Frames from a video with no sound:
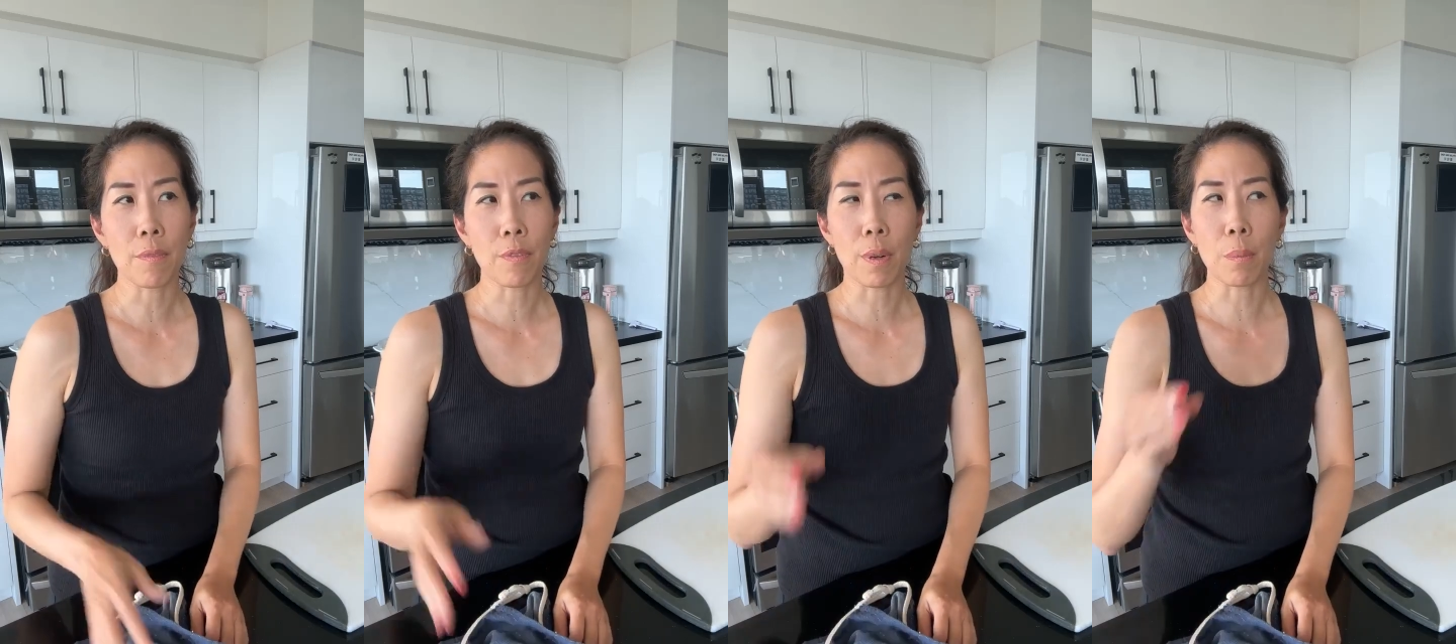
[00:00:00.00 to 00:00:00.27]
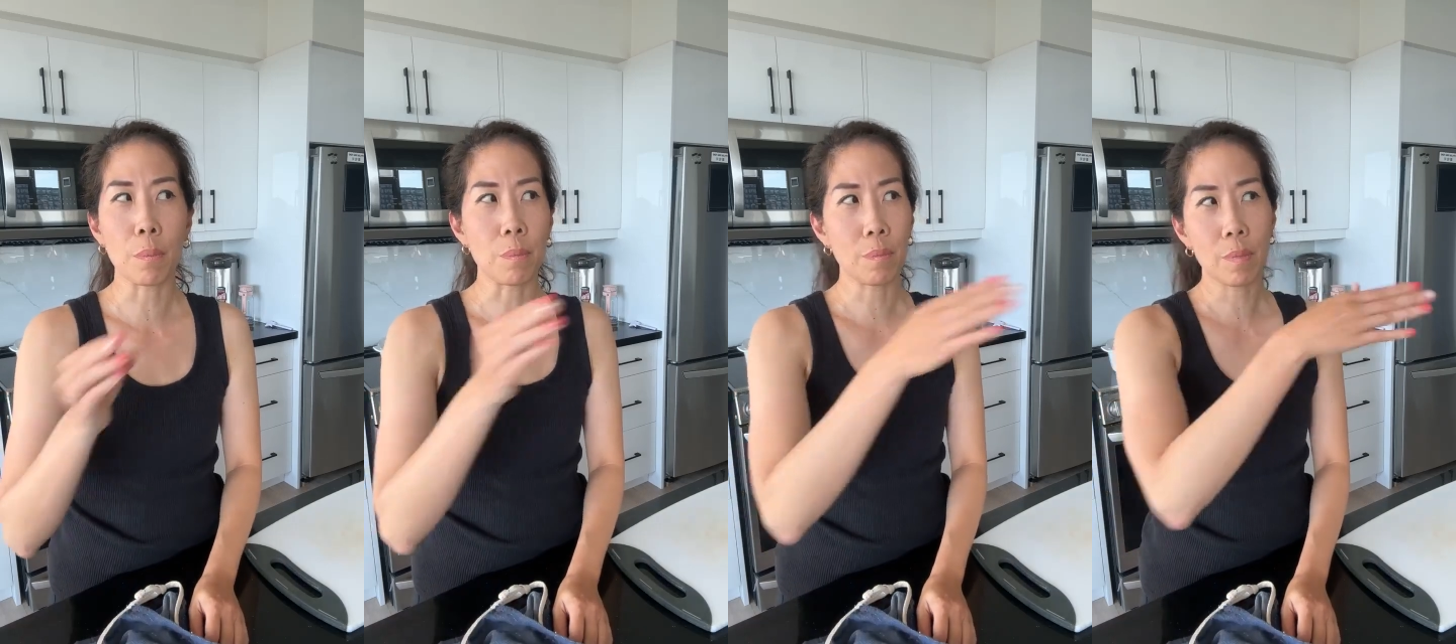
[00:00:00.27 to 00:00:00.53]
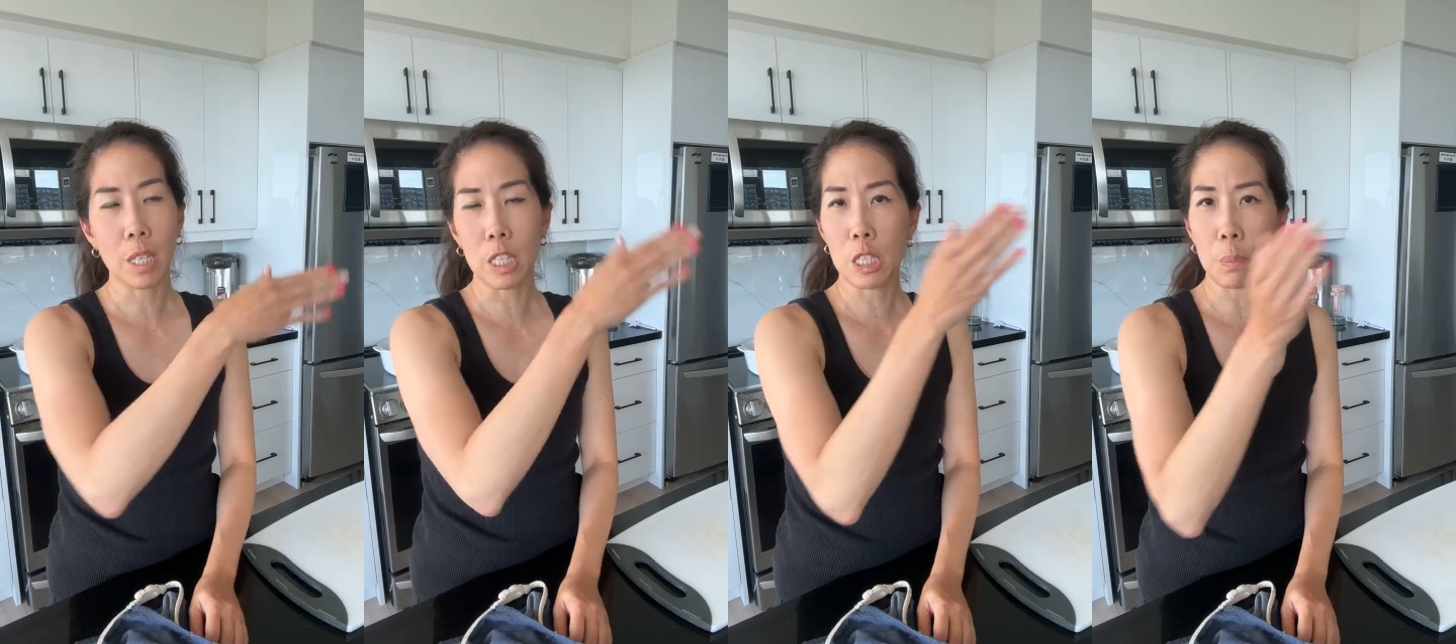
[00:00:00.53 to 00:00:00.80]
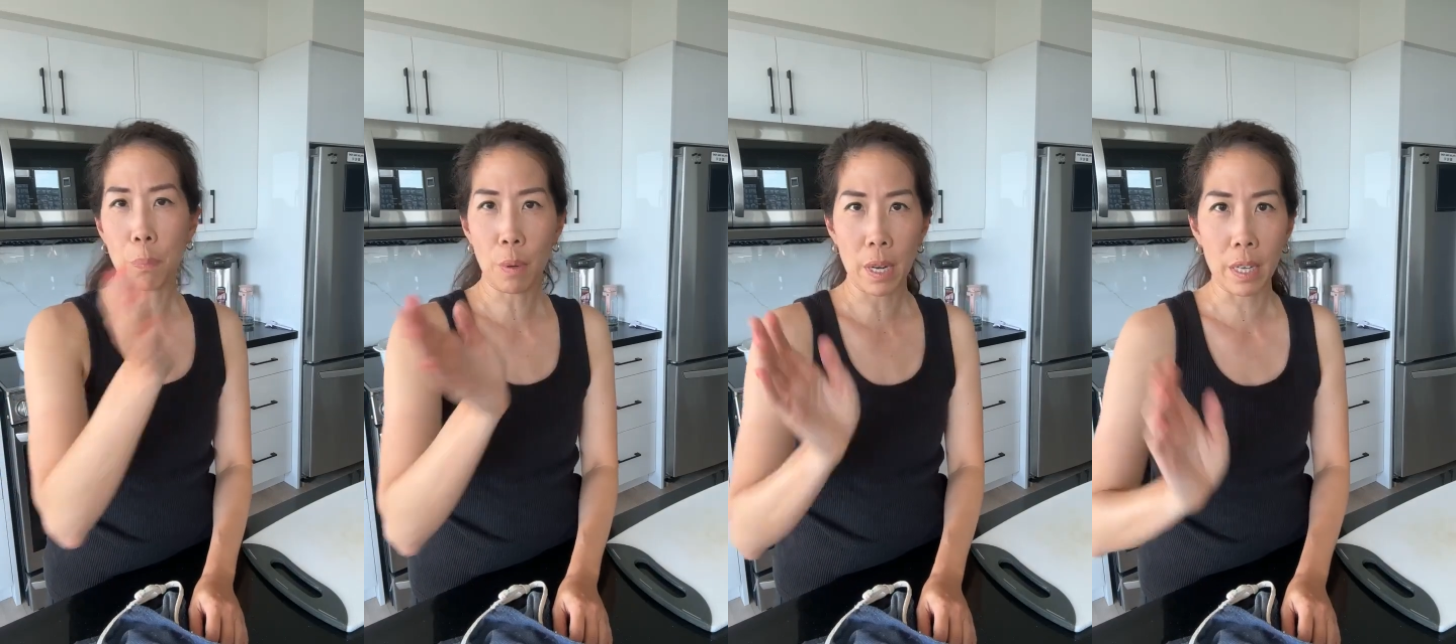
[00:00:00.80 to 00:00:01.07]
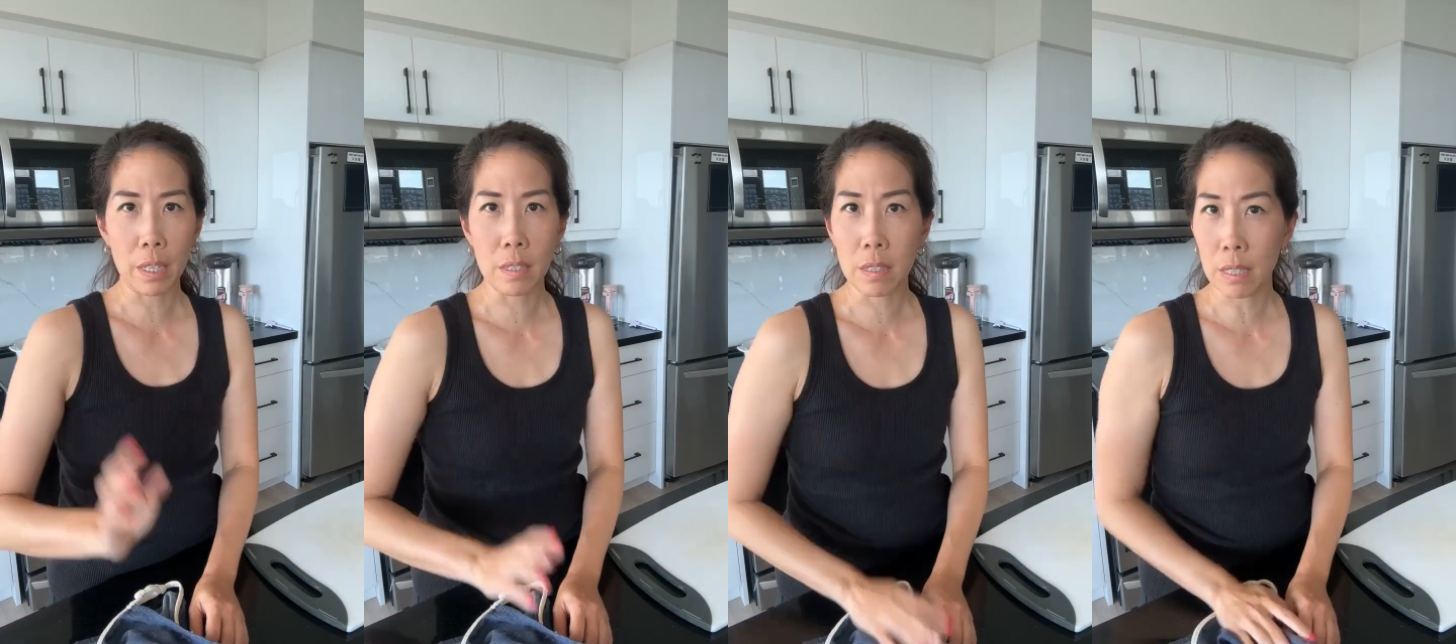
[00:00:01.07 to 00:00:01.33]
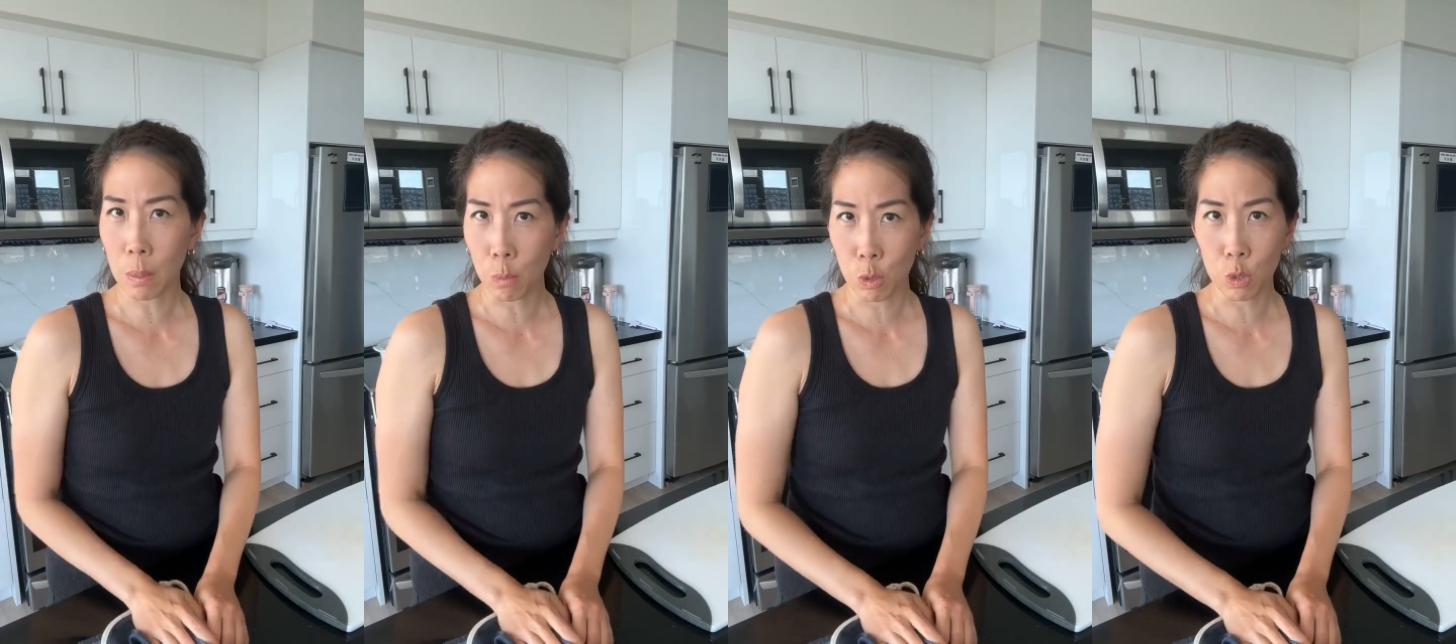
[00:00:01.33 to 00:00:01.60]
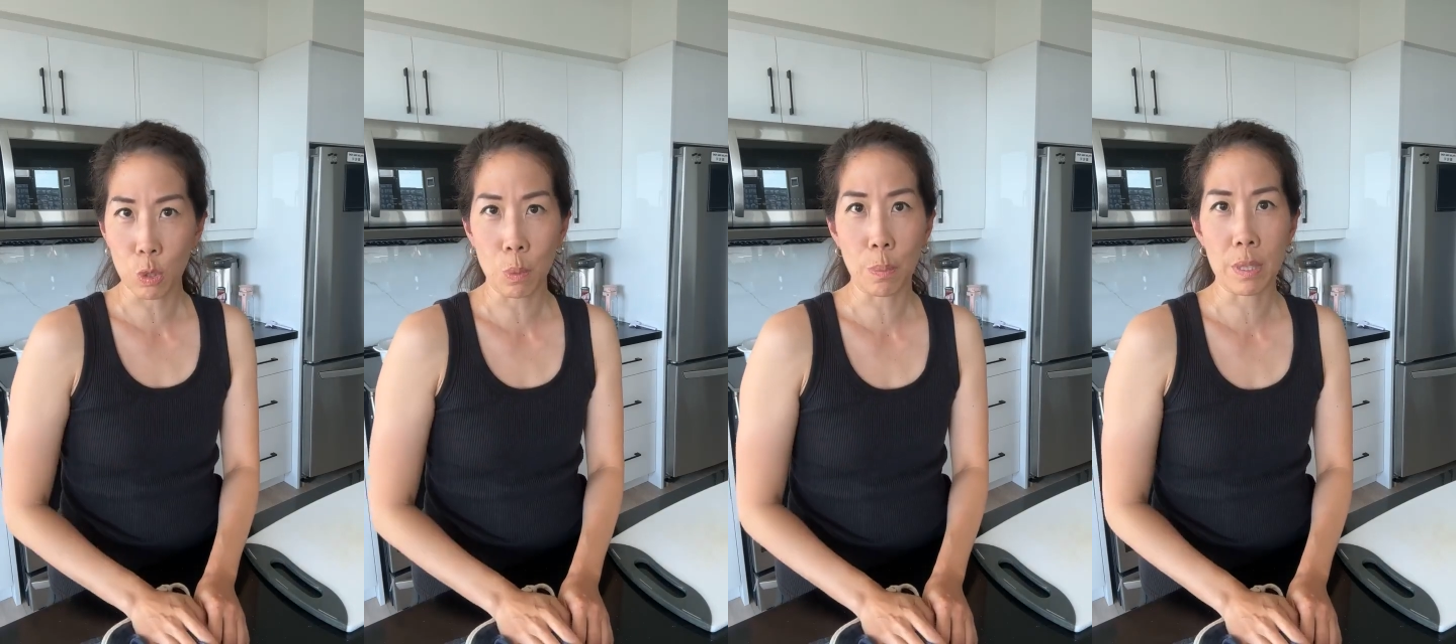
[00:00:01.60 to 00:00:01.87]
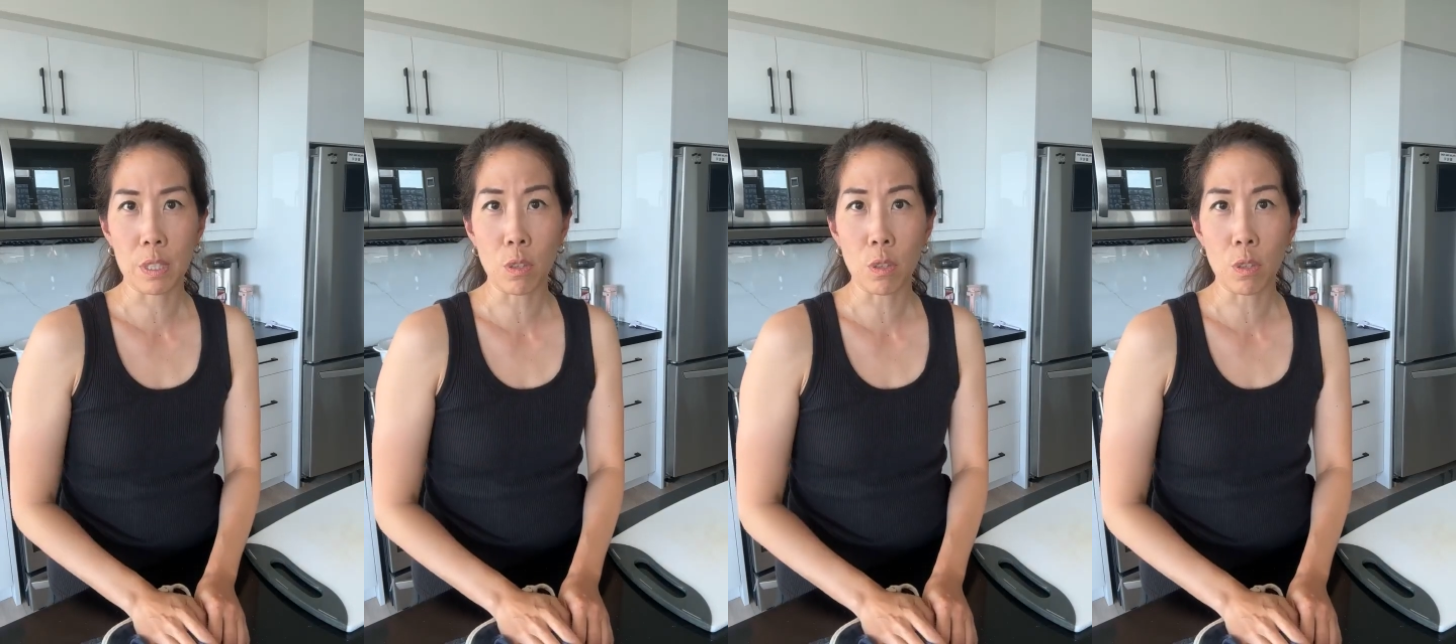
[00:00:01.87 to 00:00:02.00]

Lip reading: from a spring summer soup.